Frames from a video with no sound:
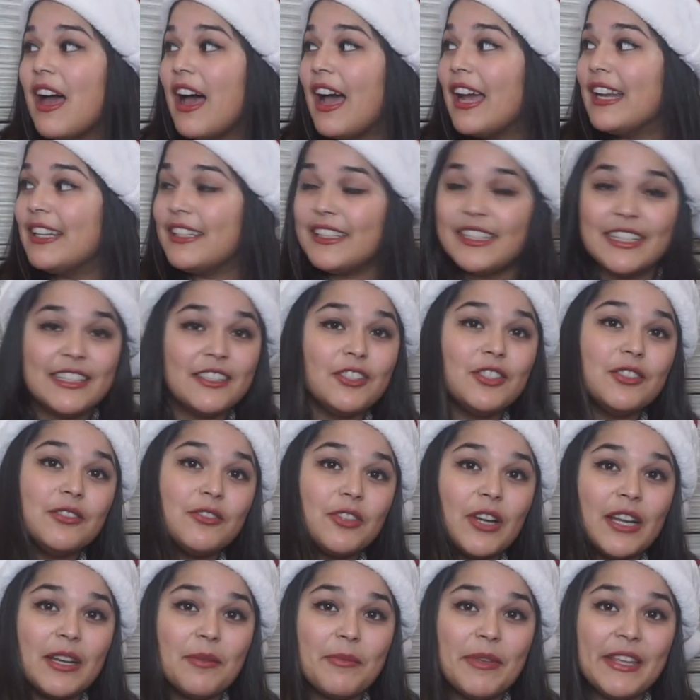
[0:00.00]
I did
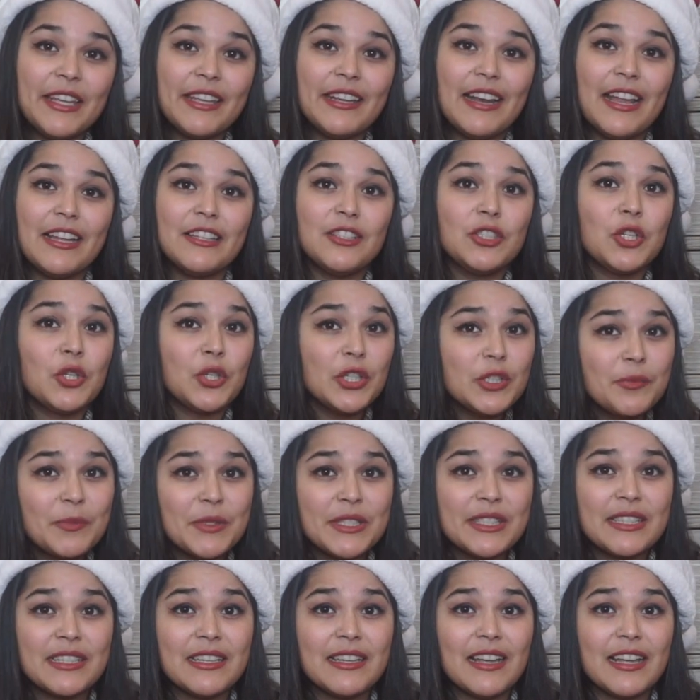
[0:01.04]
try to make it as
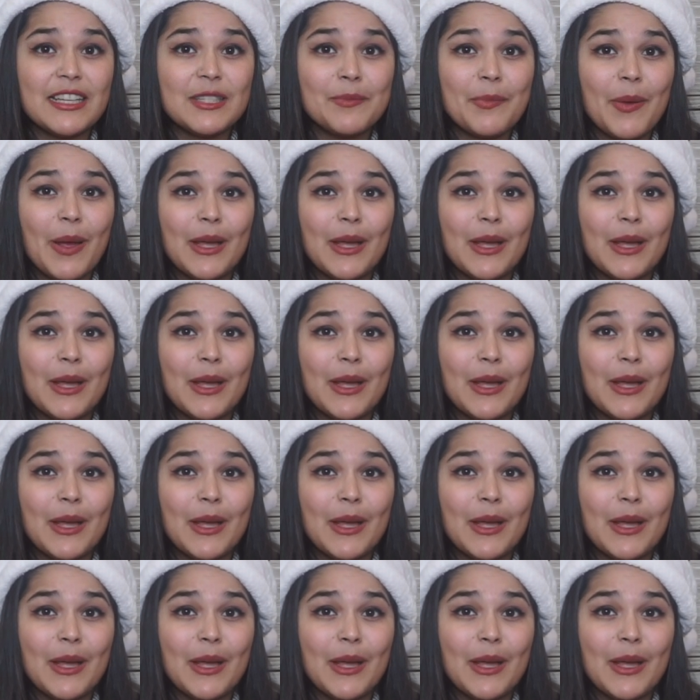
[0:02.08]
Christmassy as